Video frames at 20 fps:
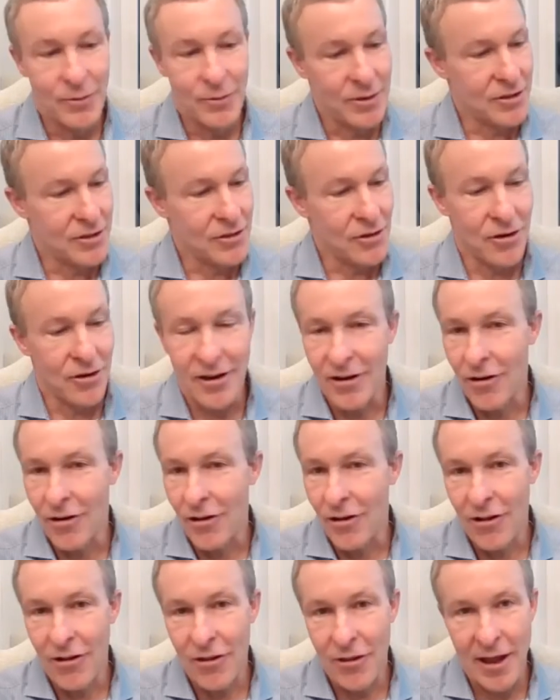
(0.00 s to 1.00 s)
We started
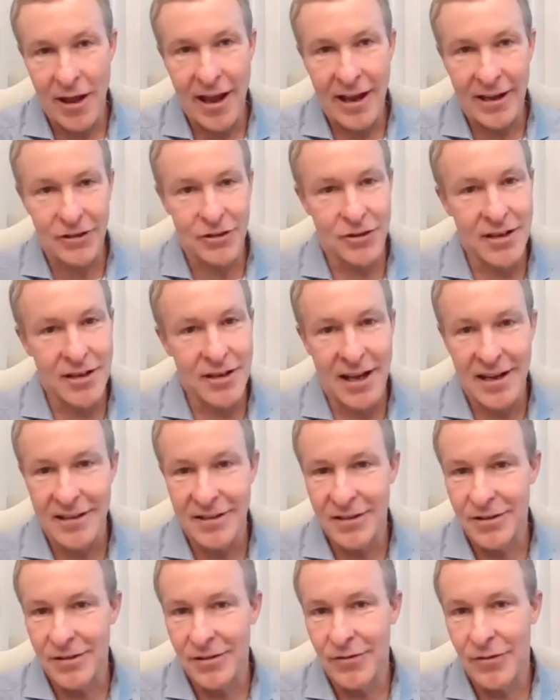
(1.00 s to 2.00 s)
all the
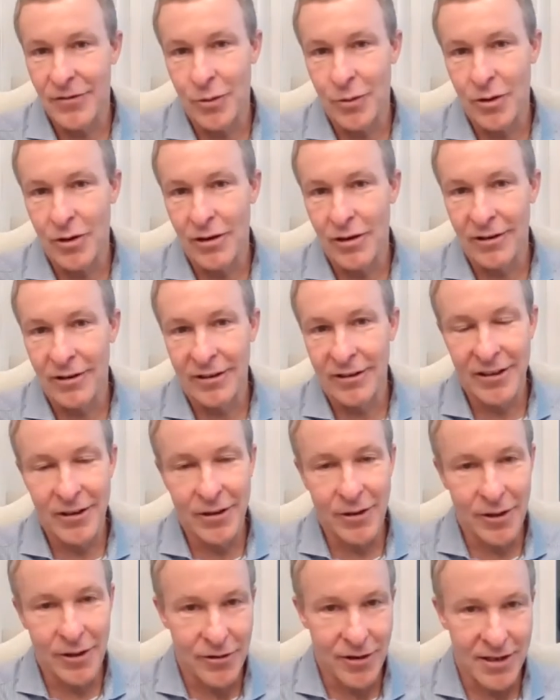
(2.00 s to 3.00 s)
exercises for
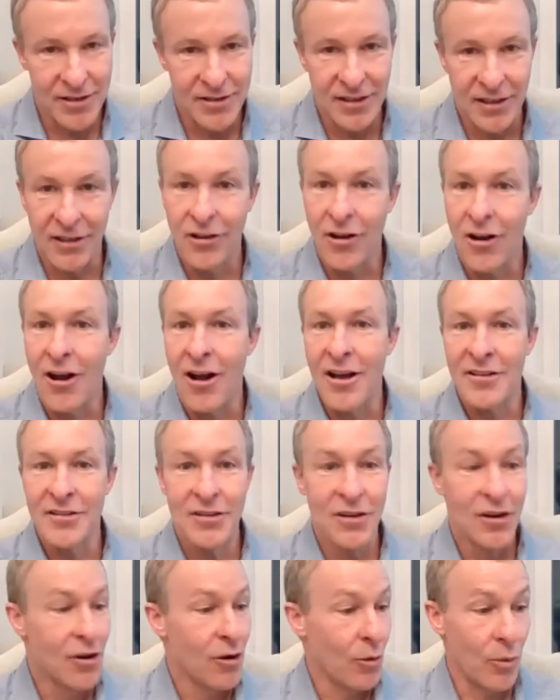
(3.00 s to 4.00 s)
addressing costs.